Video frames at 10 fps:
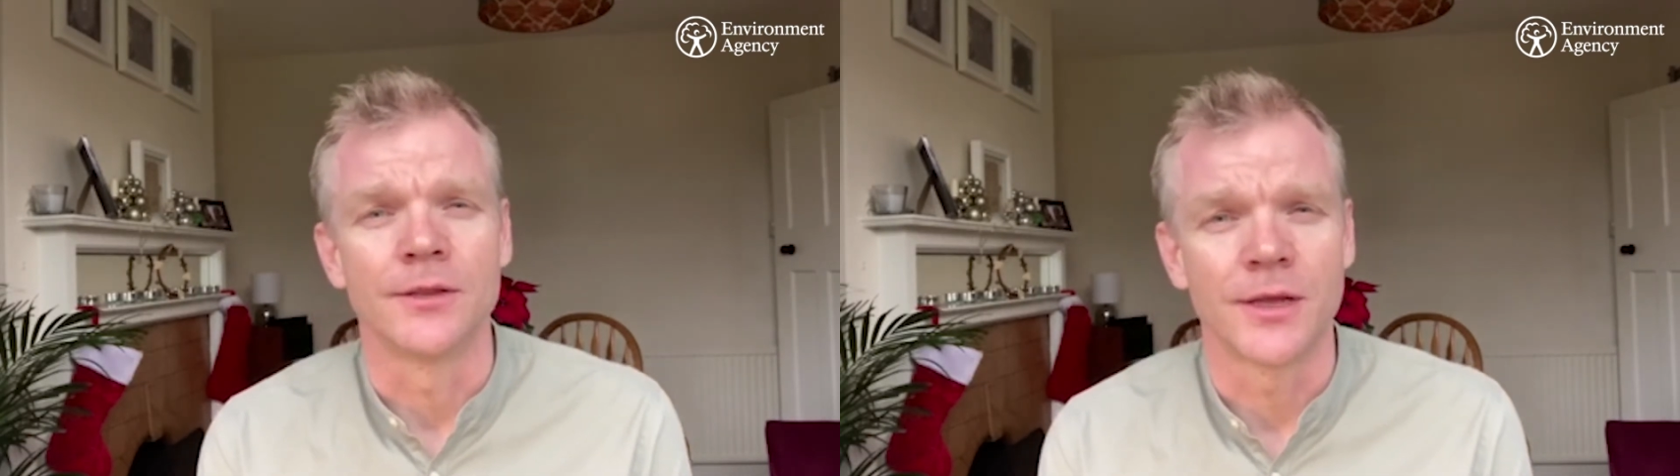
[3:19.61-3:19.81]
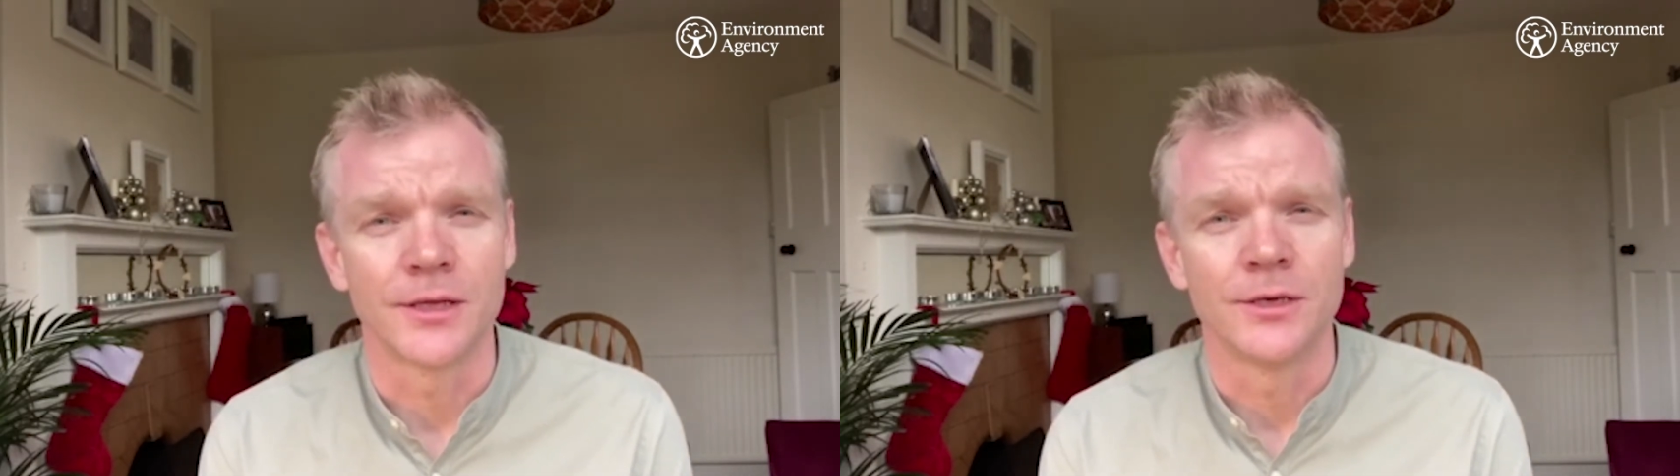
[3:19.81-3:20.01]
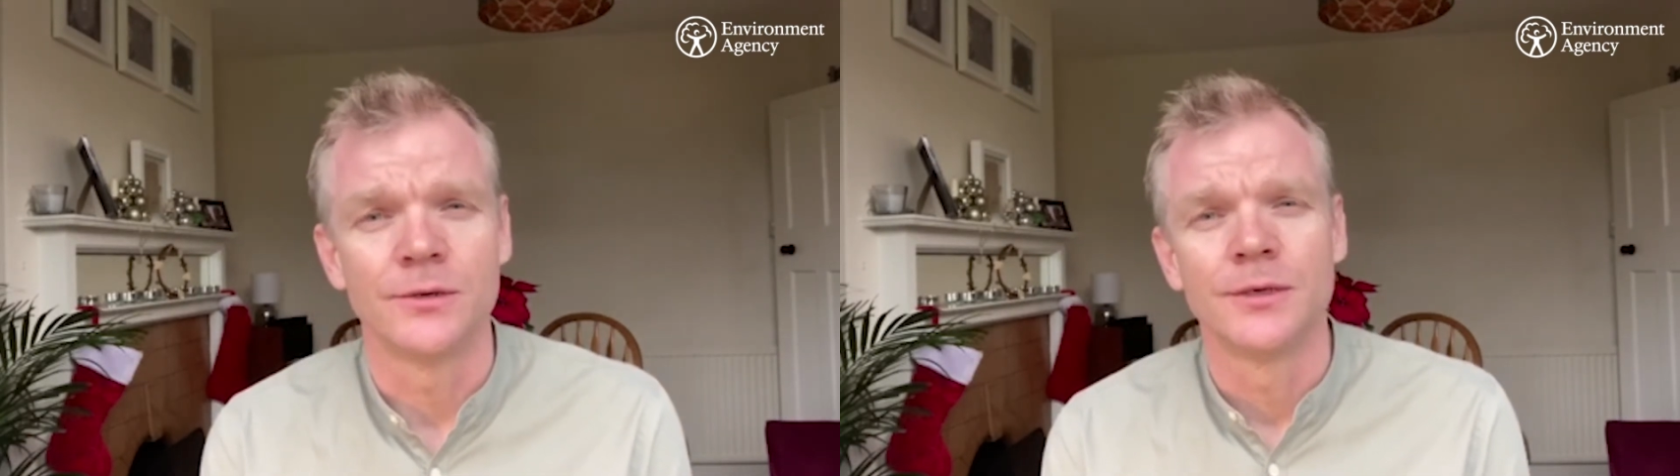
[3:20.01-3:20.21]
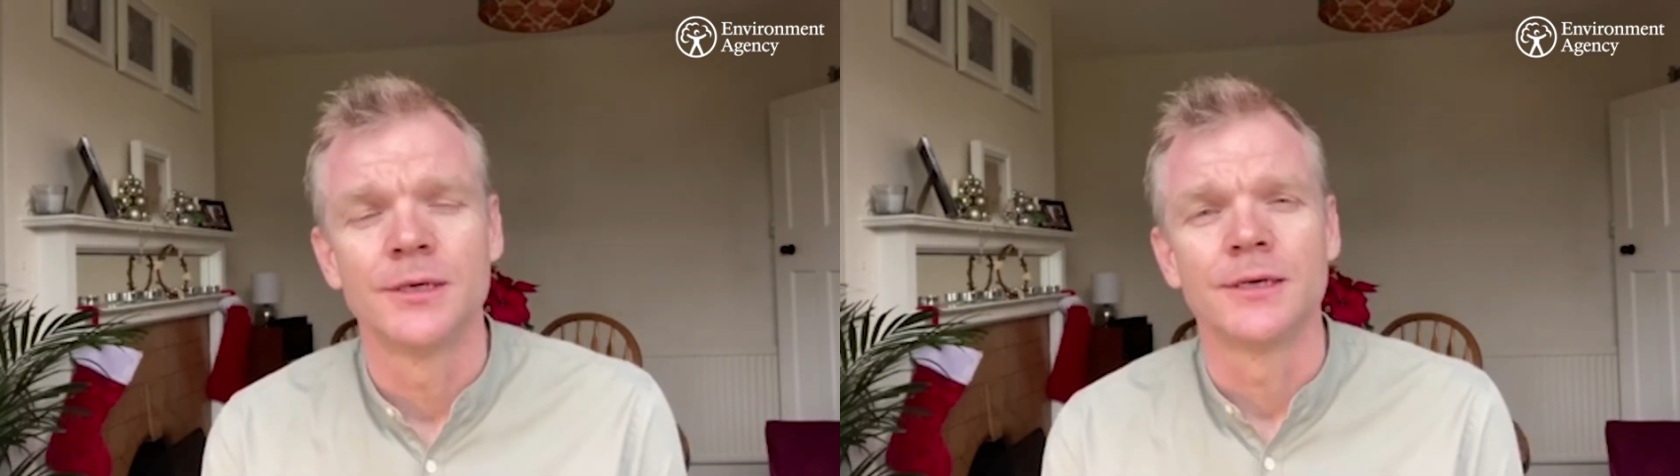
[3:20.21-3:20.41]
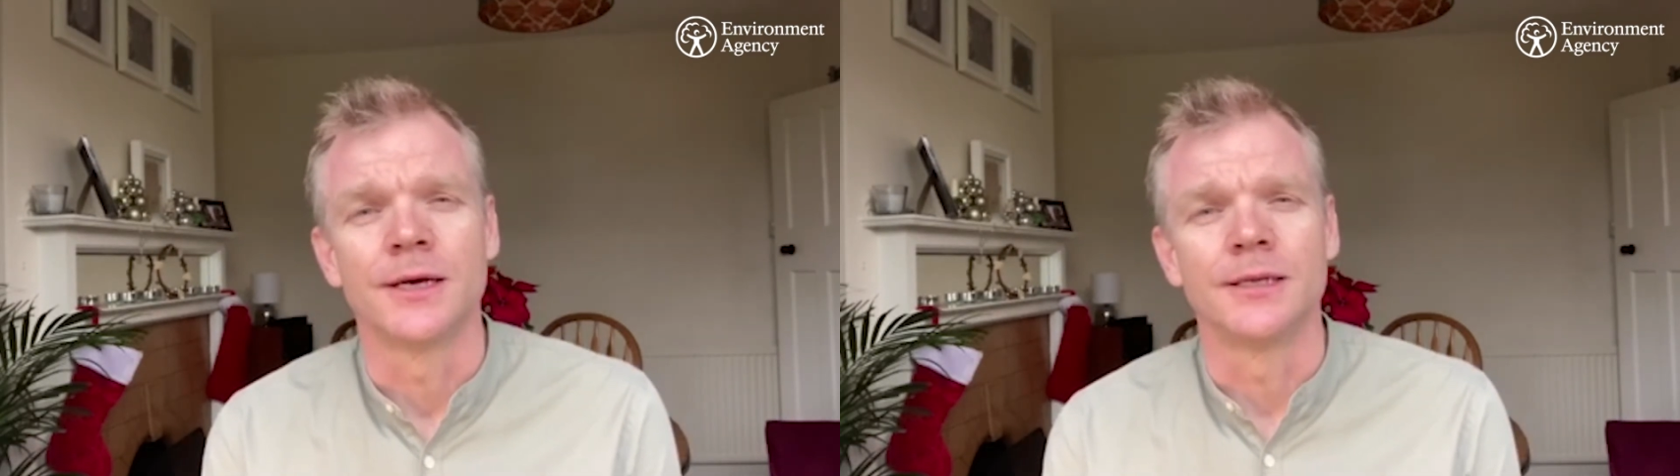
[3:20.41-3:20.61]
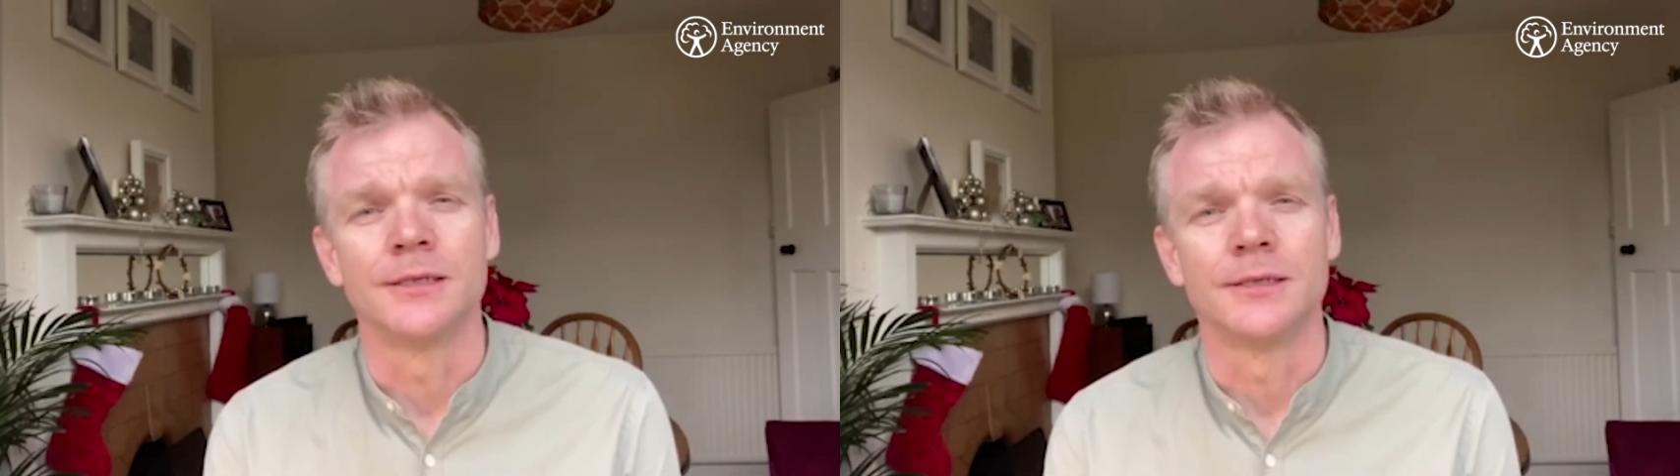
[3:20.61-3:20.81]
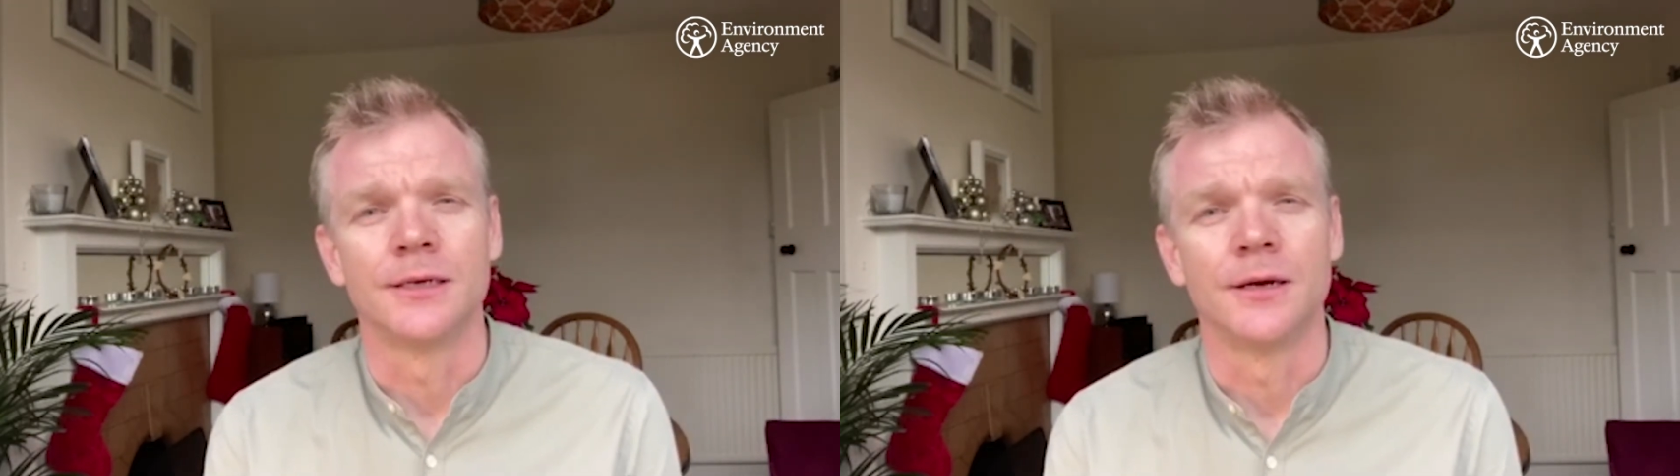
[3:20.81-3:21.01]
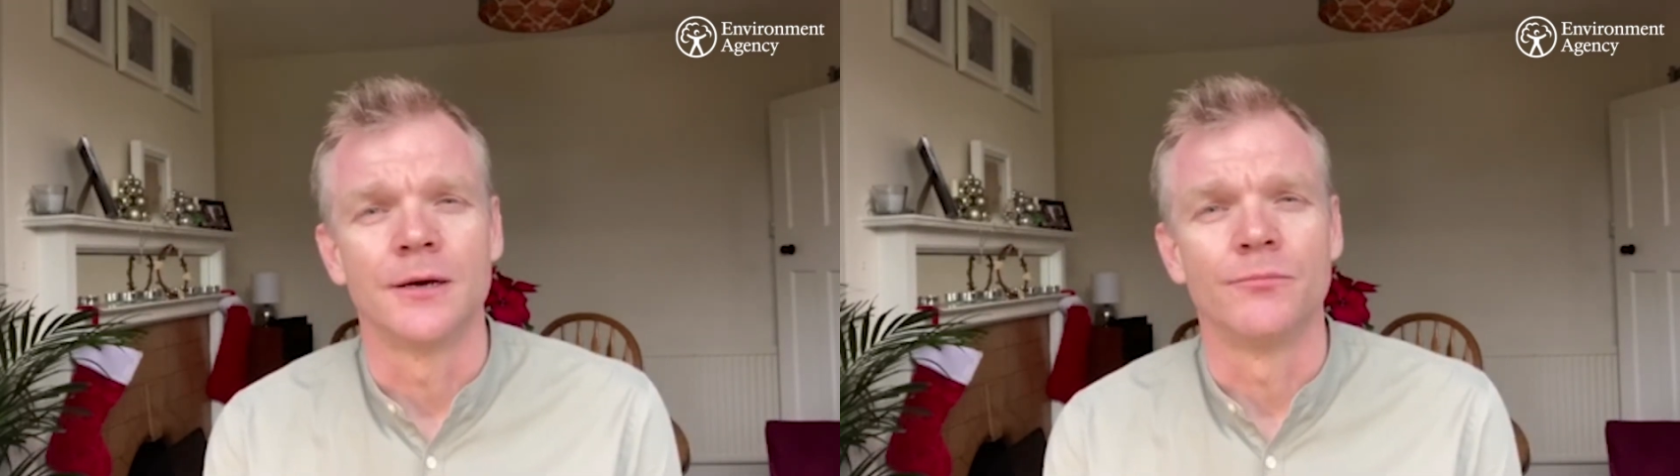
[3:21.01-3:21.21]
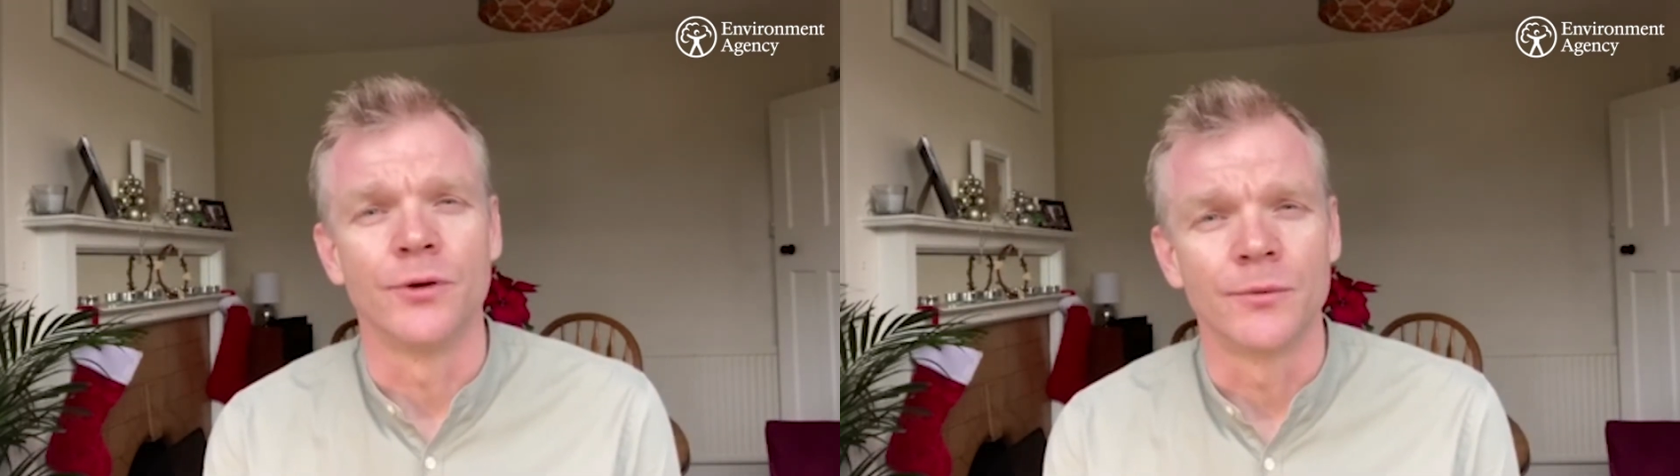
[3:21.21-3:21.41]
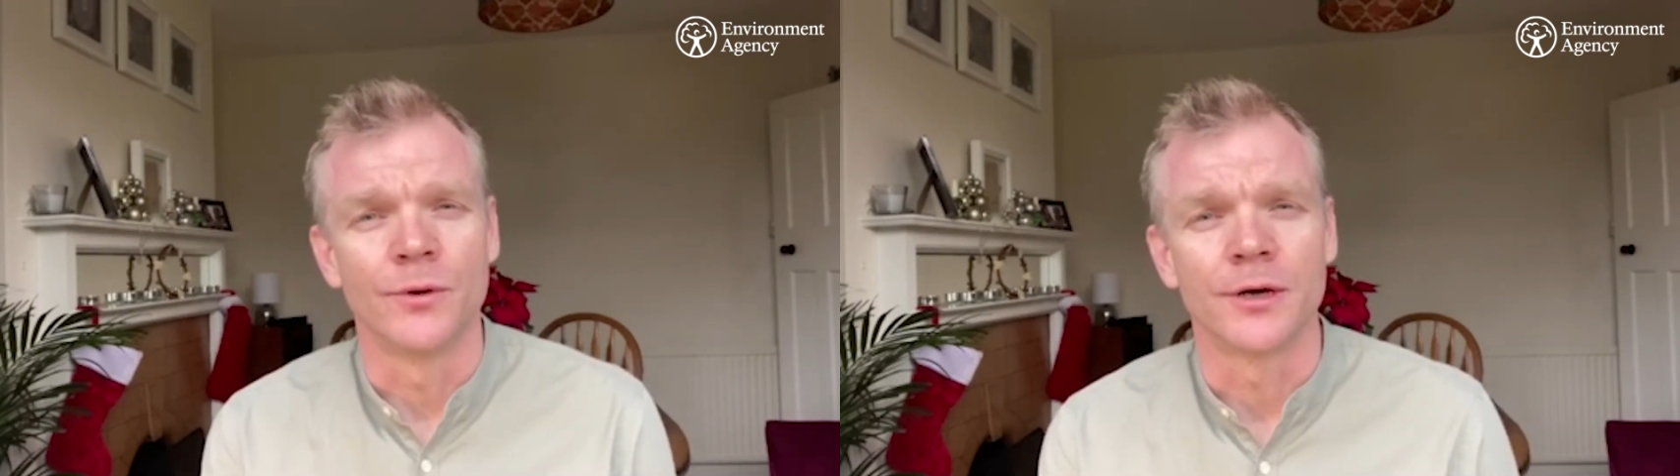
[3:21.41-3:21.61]
Thank you, and
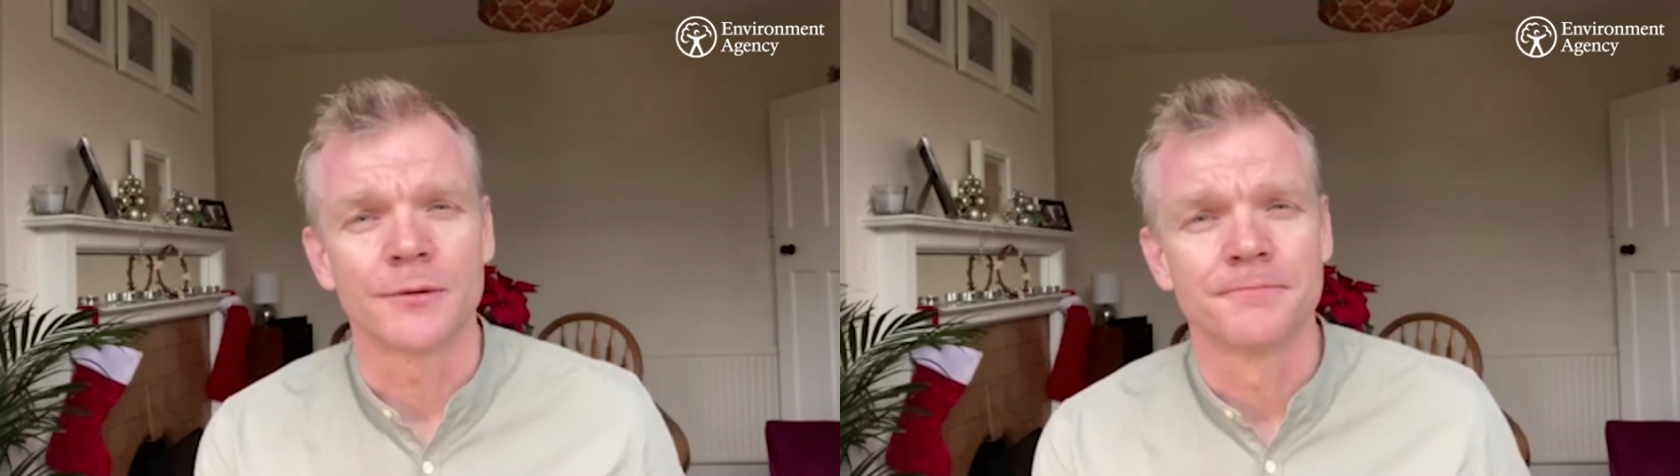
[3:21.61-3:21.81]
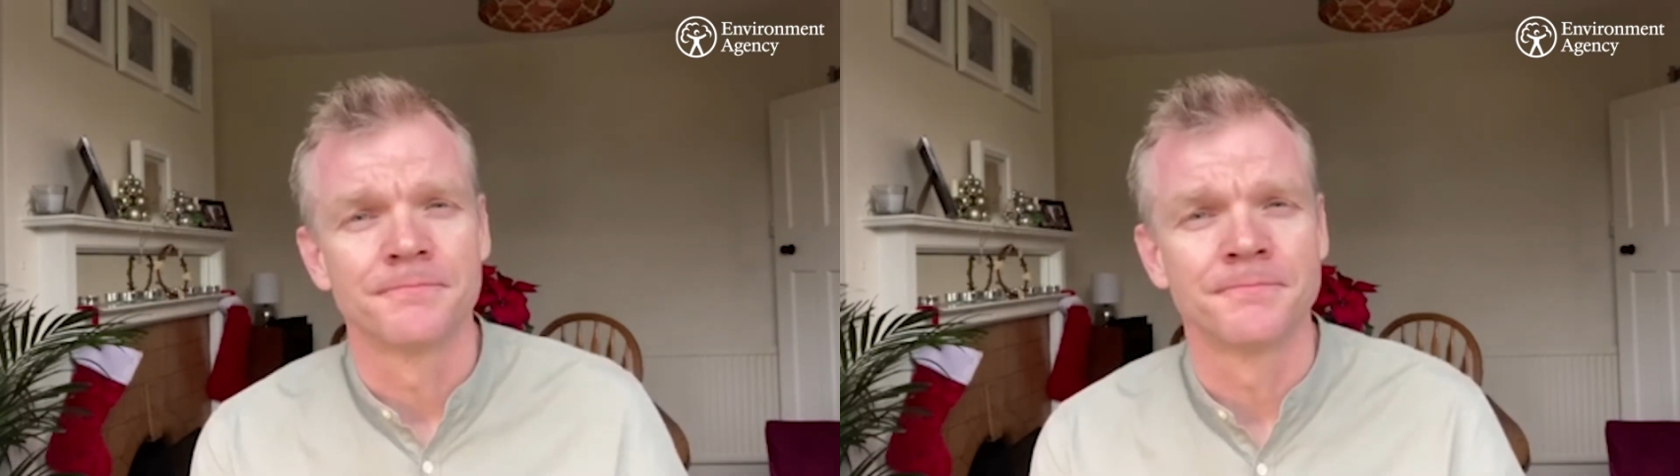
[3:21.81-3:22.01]
brilliant work.